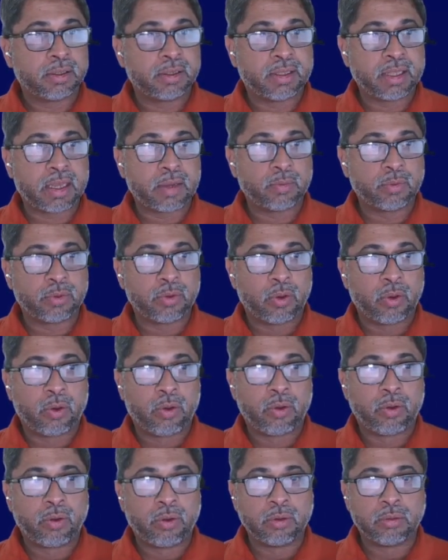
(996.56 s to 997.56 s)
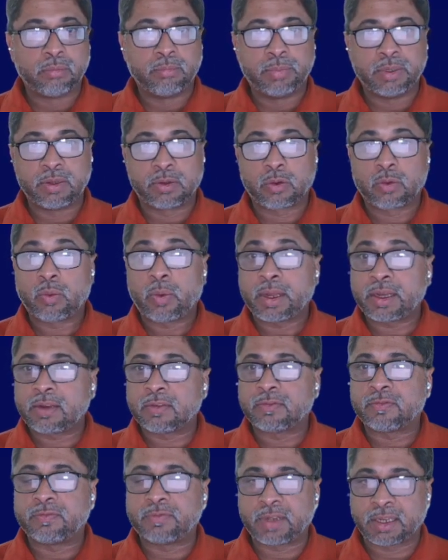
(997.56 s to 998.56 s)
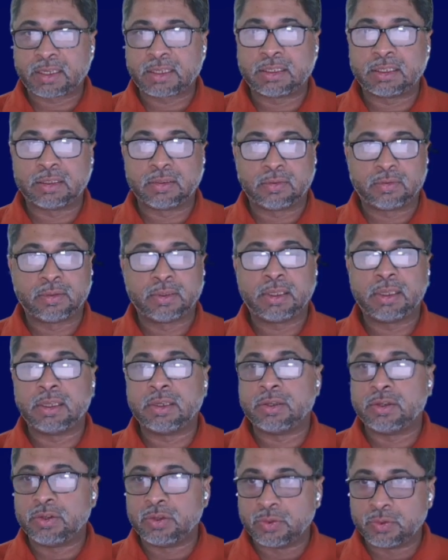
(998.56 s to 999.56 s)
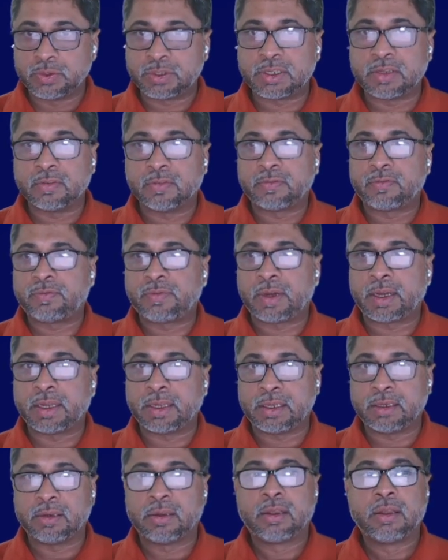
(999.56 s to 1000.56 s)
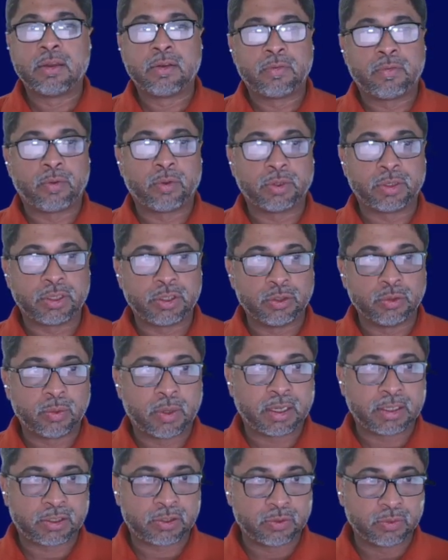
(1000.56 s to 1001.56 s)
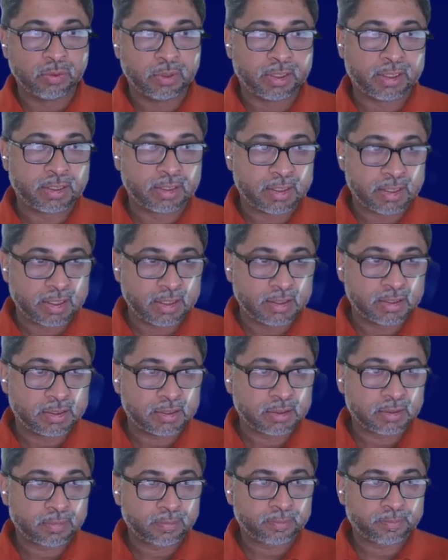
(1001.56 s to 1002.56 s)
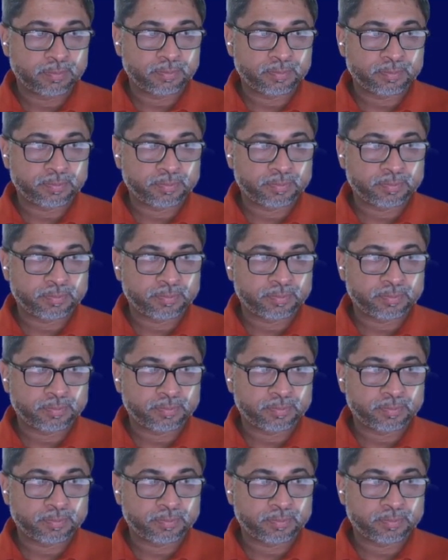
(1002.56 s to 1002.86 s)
they would all be quite effective in using Fyne for the UI tooling needs.